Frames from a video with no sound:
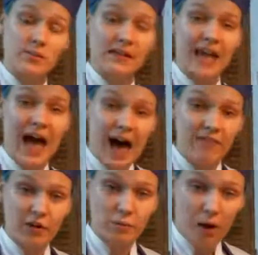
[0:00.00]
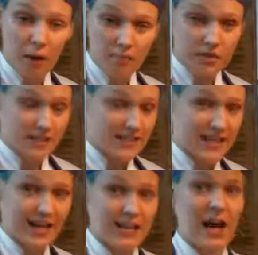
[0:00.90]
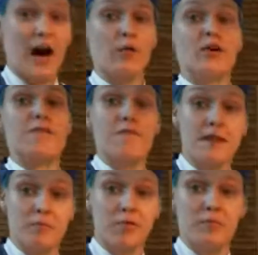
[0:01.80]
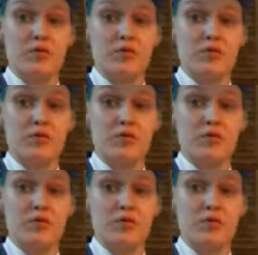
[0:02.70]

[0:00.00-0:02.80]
but they haven't popped just yet, I want to flip them.